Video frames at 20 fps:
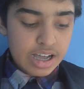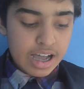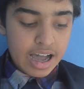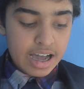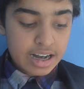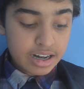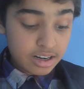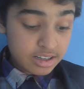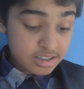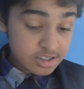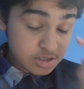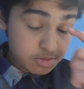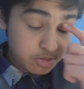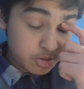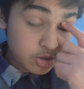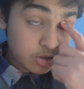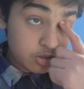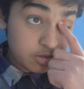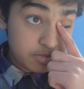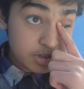And last of
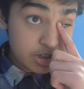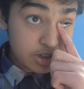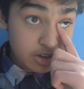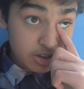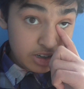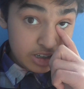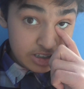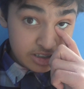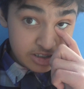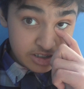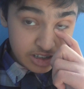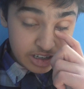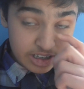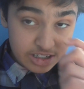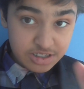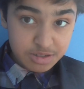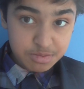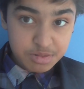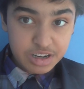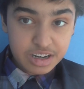all, but not least,
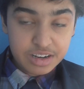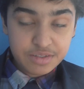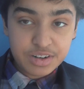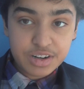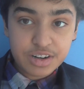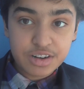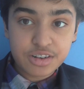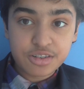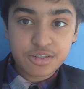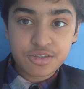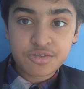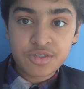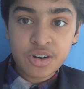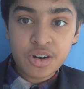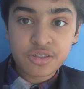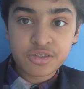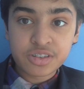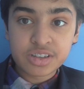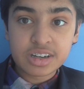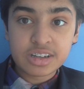unless you've been living under a
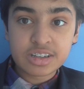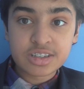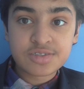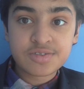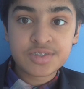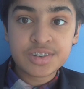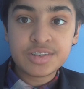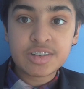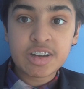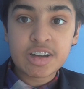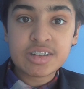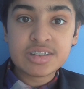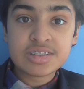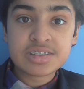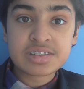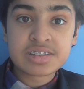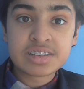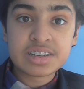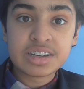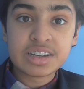rock for the last few
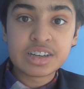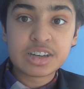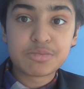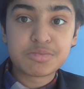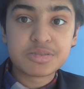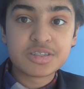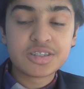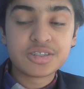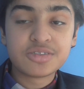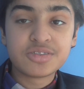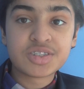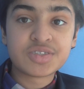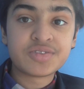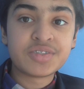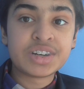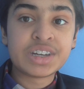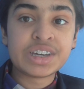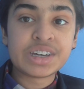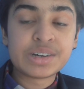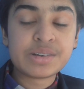days leading up until this
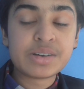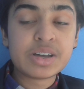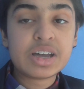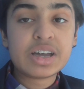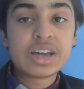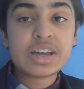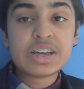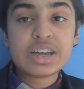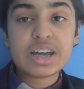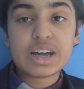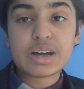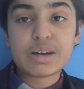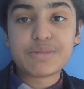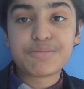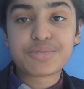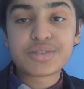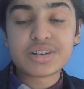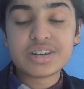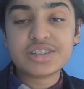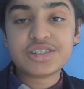video,
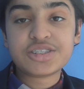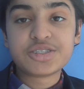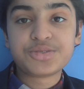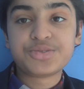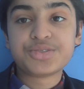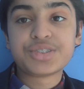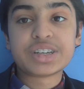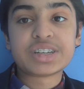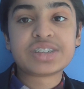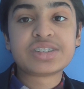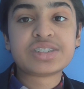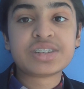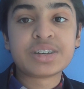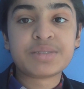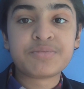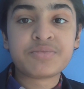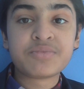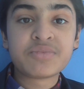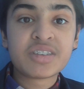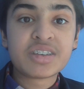I'm pretty sure that
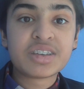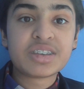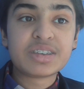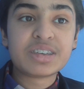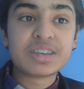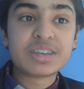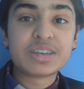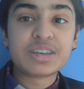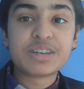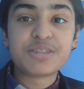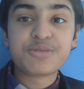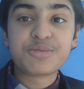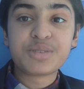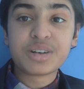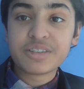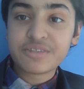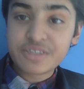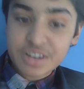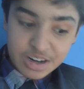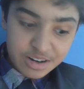you
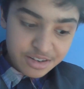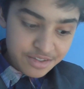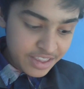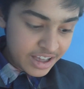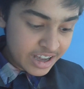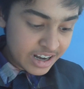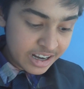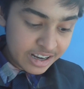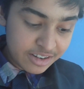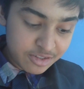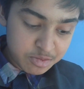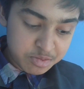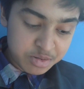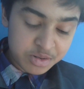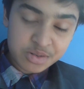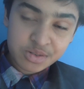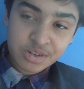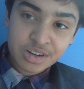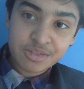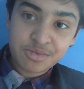will have known that
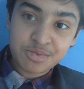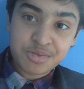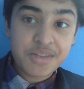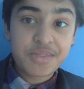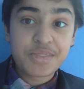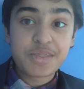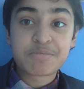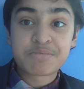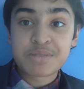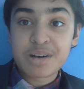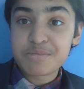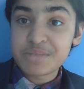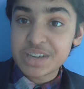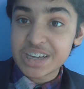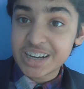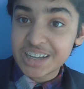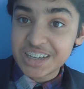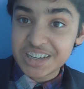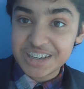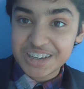Liverpool have won the
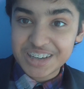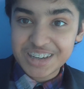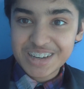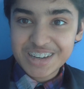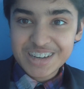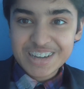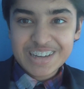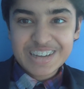Premier League.